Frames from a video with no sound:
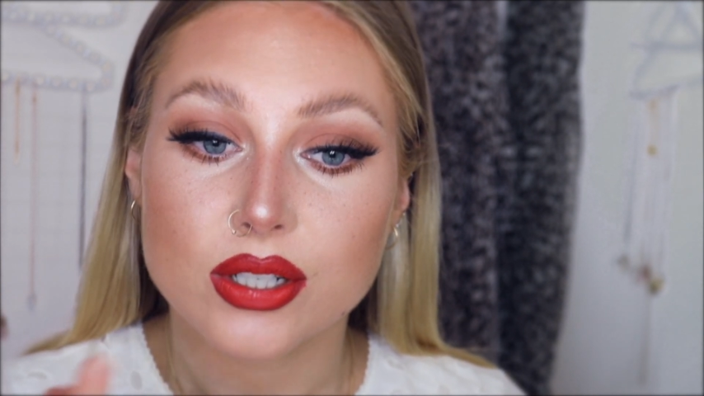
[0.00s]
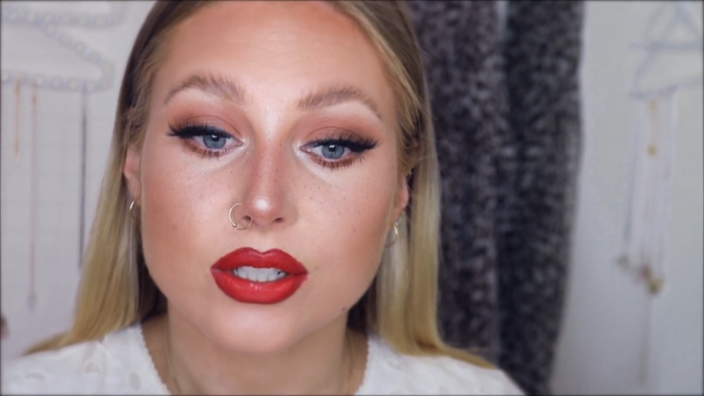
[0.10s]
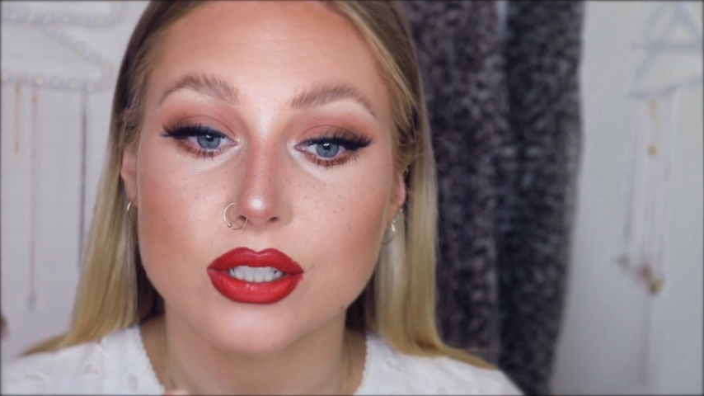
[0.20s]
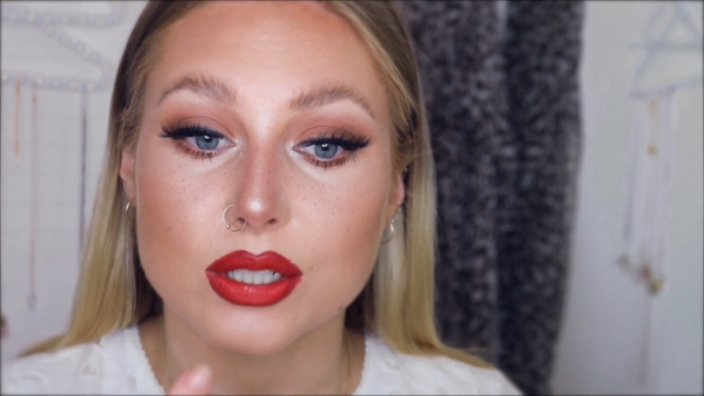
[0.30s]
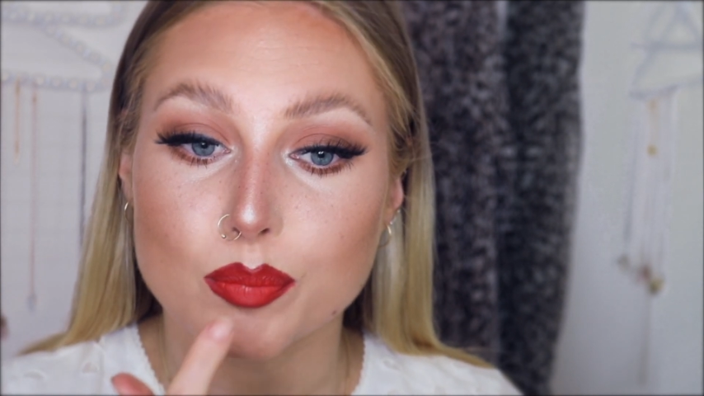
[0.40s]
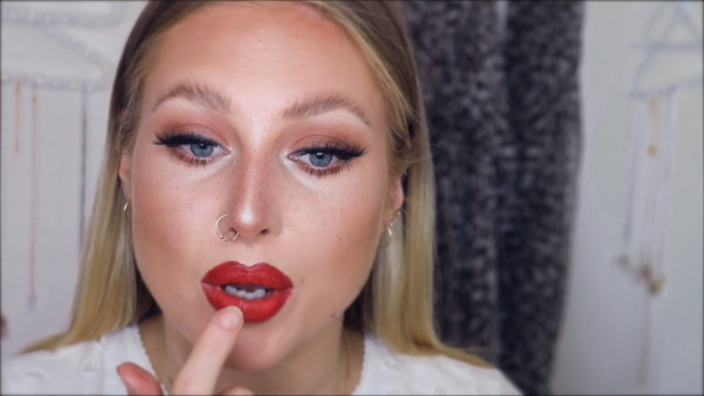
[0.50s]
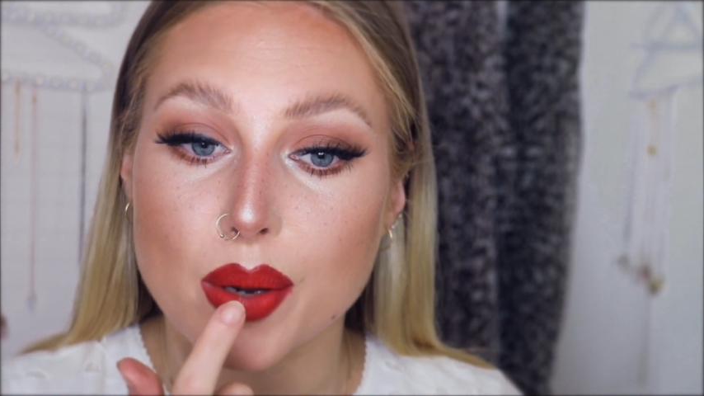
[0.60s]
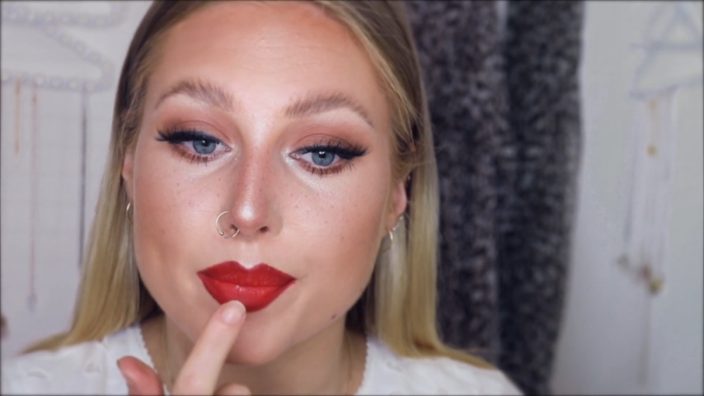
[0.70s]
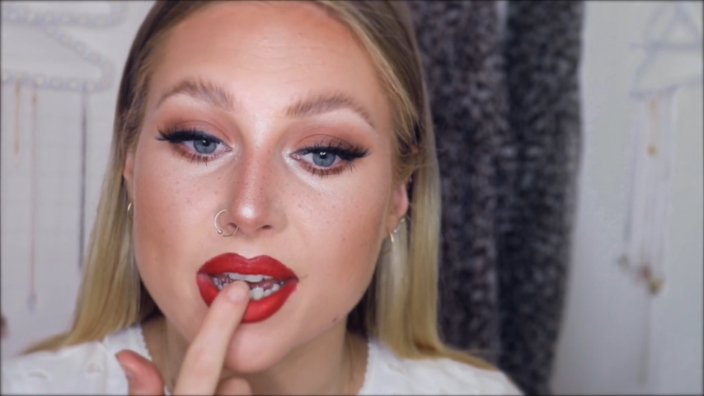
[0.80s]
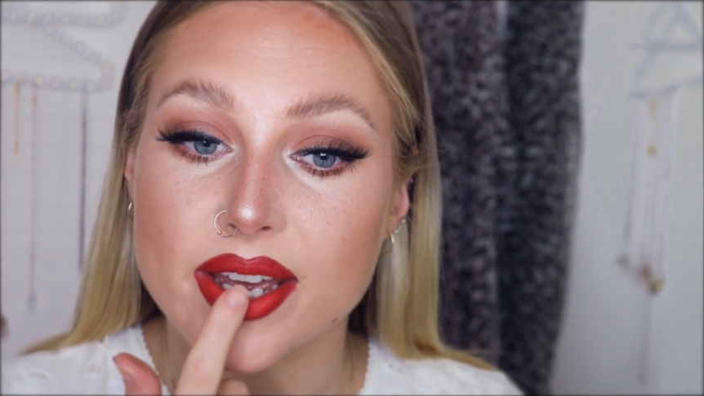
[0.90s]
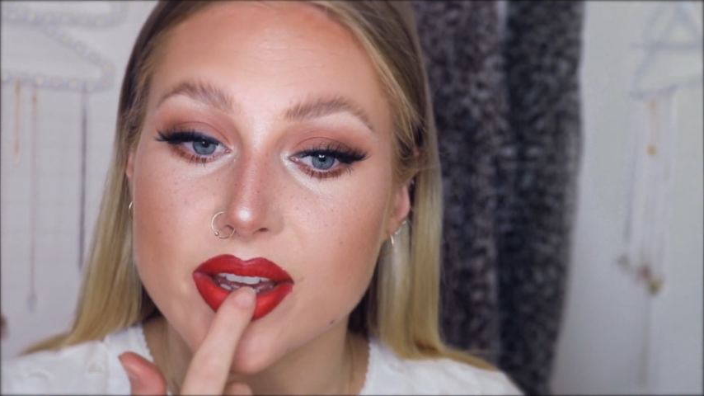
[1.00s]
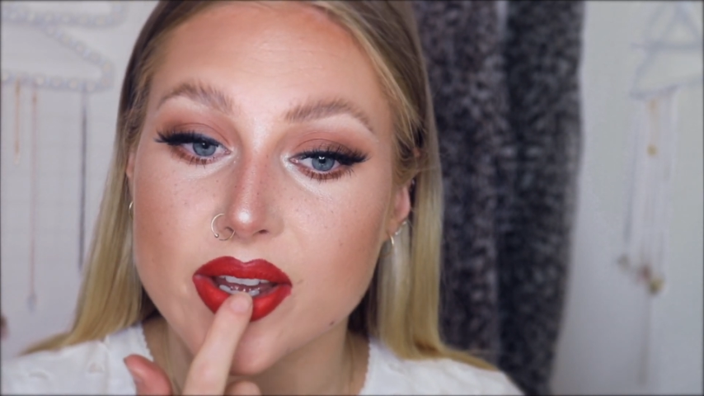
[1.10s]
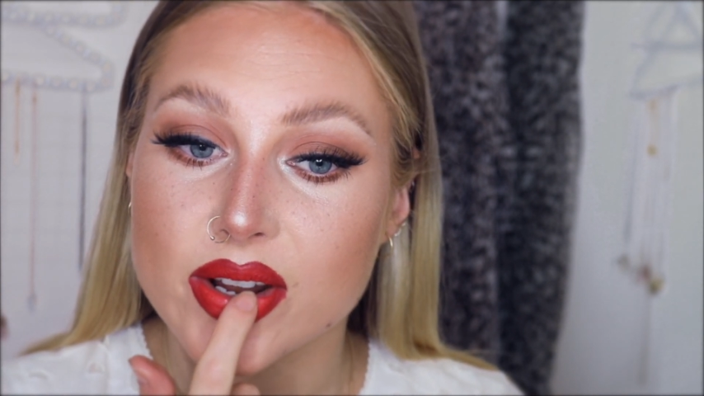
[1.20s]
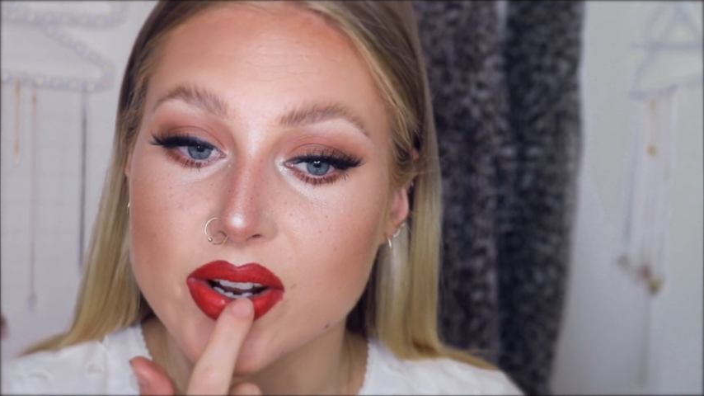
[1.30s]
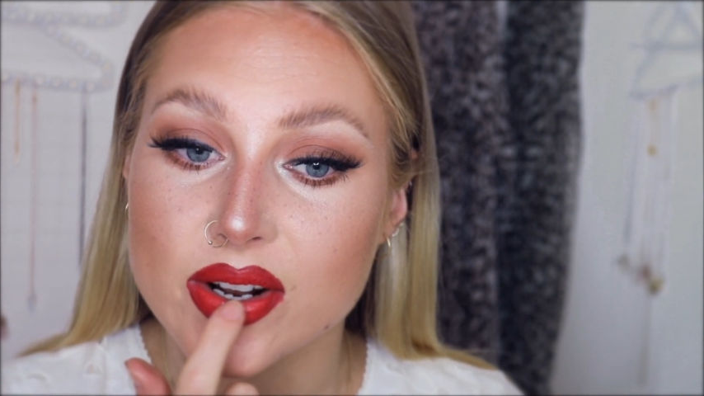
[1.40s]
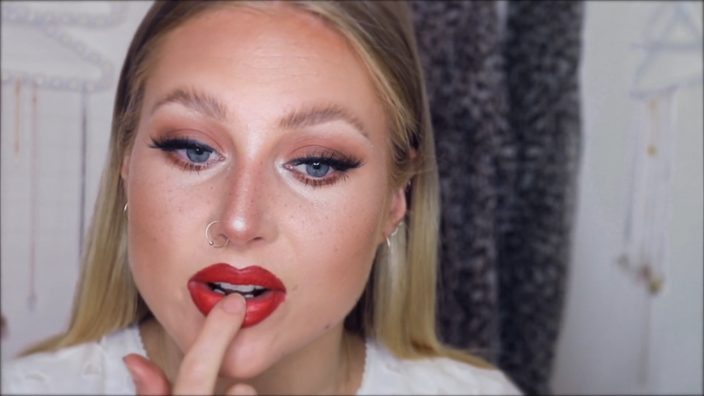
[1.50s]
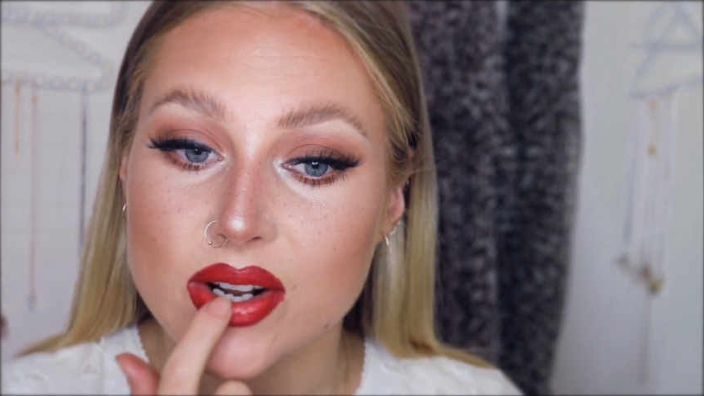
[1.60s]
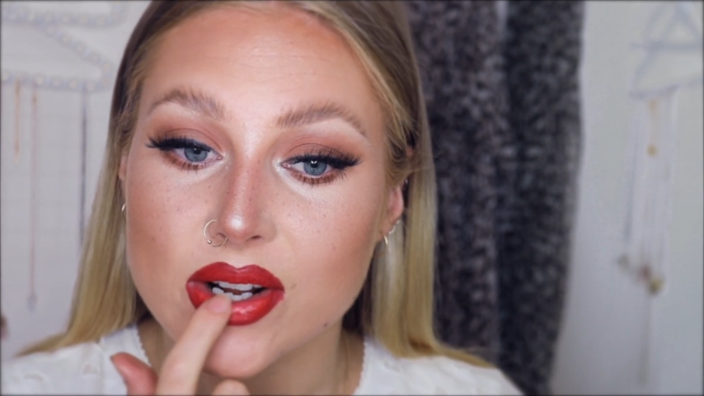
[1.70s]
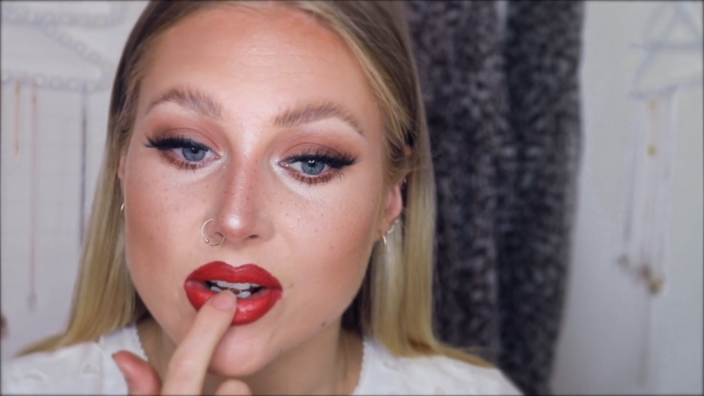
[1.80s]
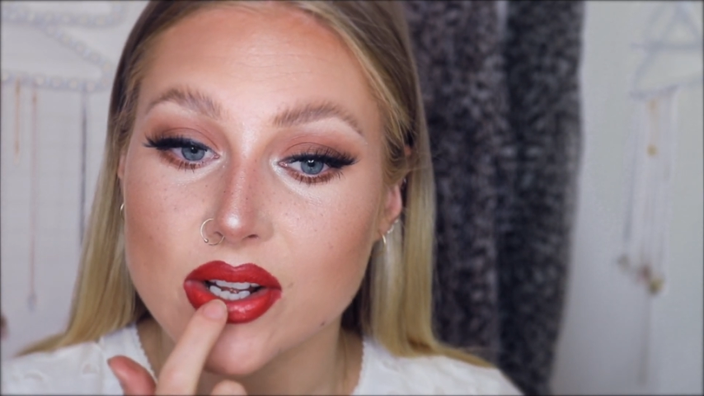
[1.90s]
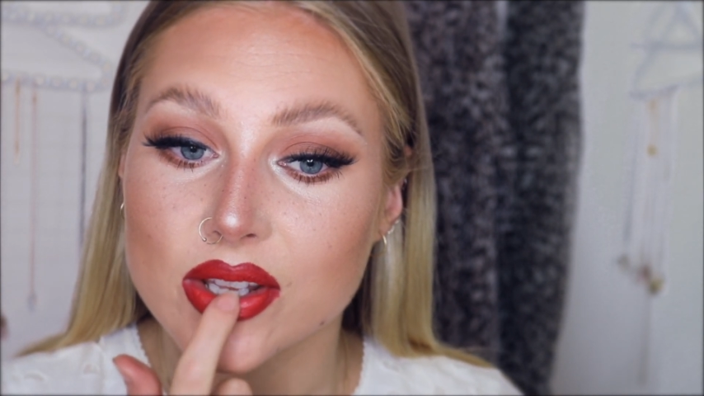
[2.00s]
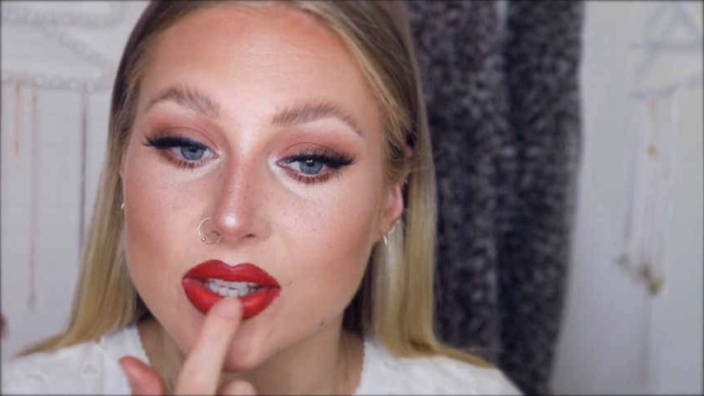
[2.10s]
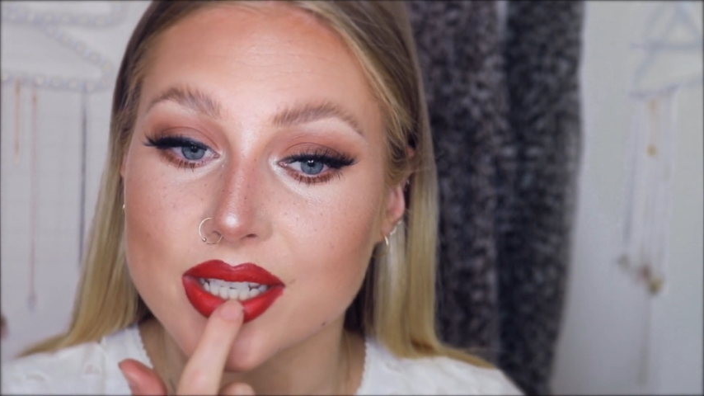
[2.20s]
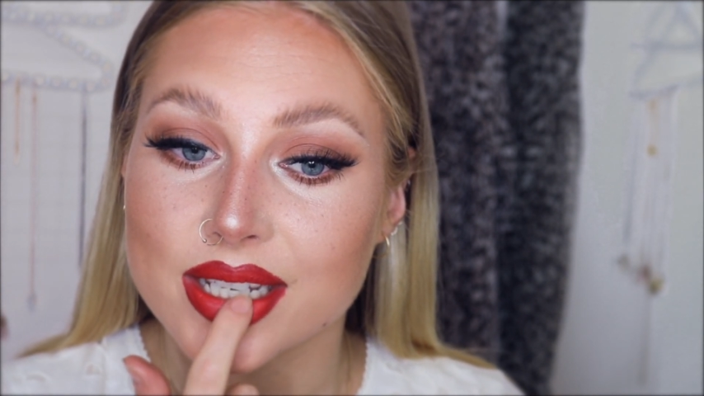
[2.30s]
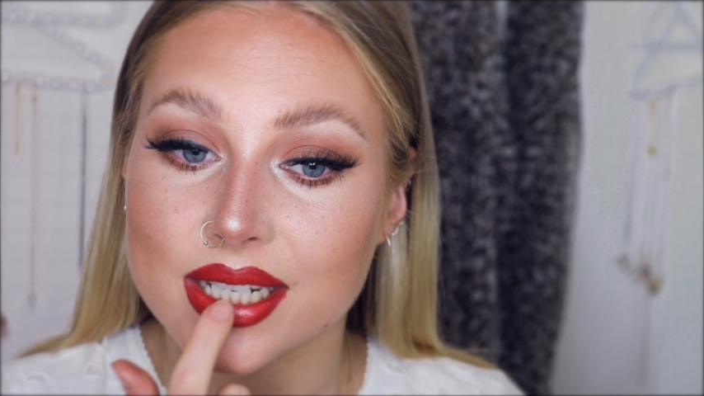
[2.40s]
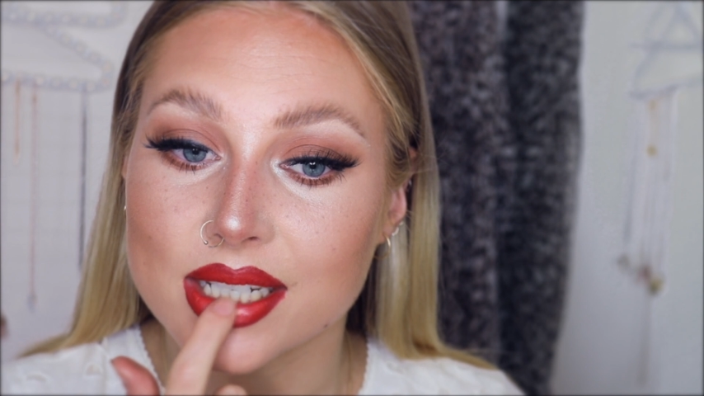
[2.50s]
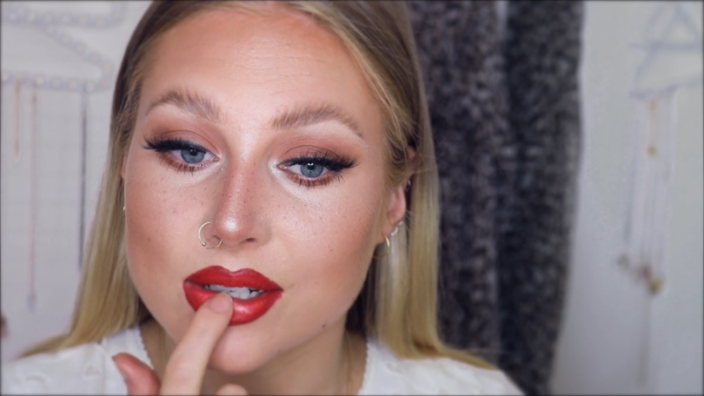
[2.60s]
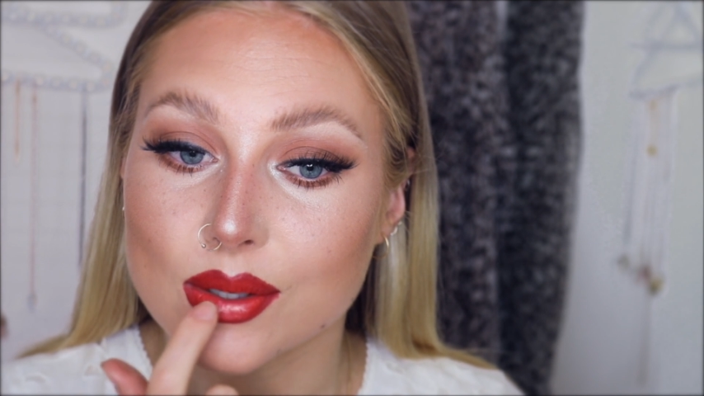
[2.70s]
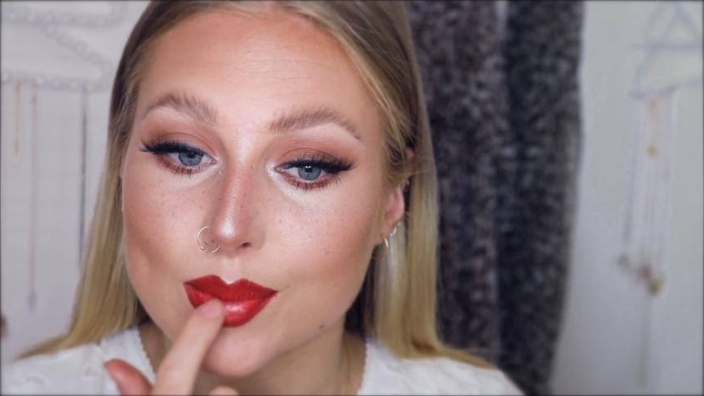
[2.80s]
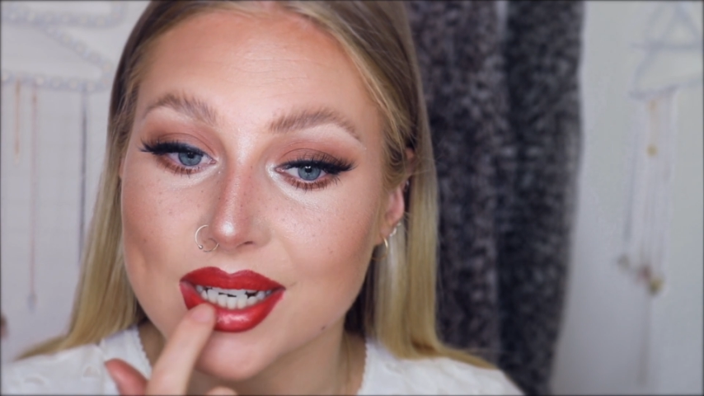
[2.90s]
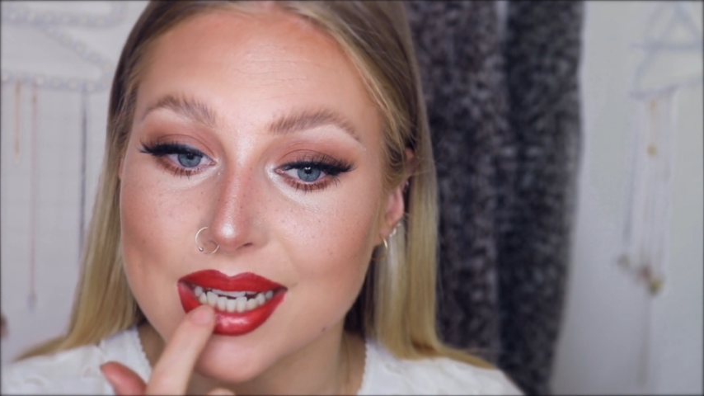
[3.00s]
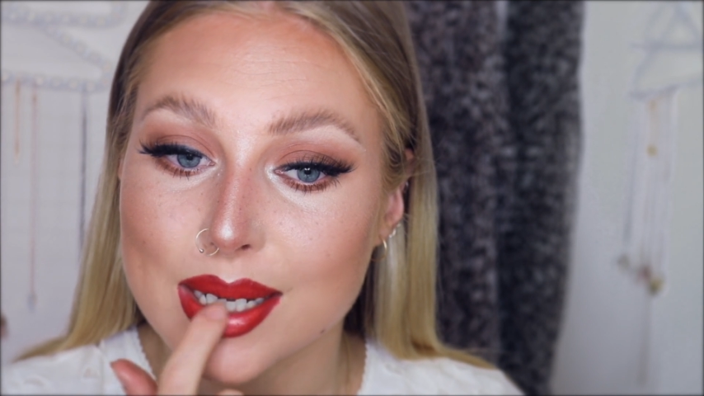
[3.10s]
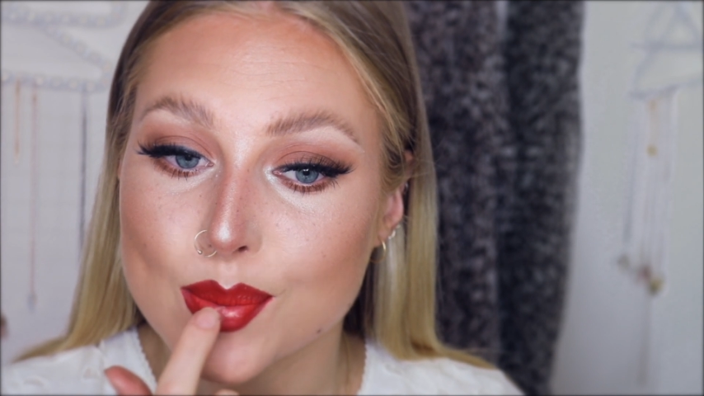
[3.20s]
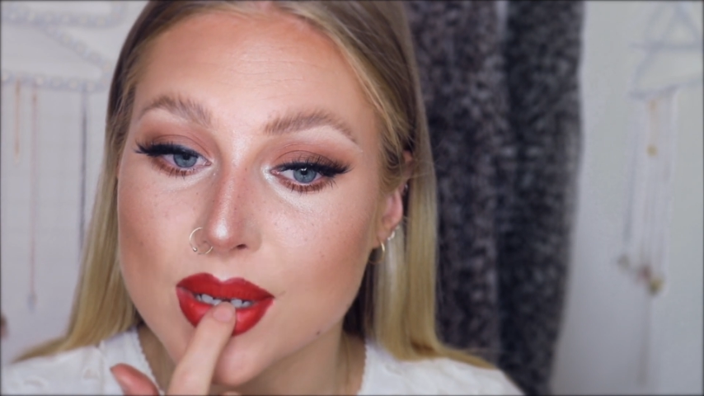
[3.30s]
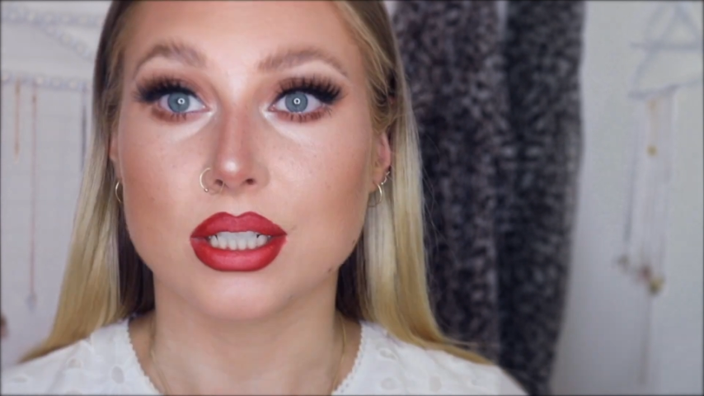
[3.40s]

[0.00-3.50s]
and just pop it on the center of my lip